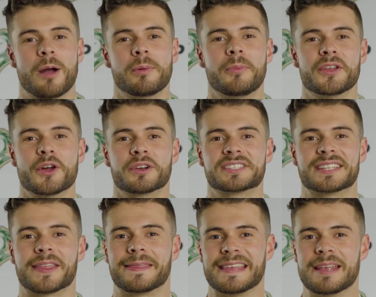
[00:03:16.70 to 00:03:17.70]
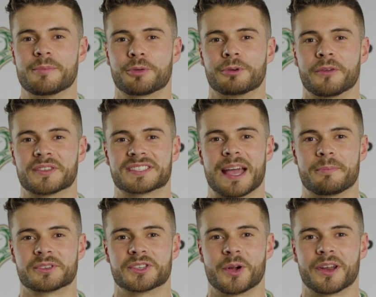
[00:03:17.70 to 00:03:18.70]
probably noticed a theme throughout this
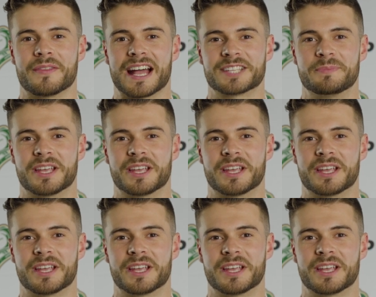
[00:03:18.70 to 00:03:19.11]
episode, and that's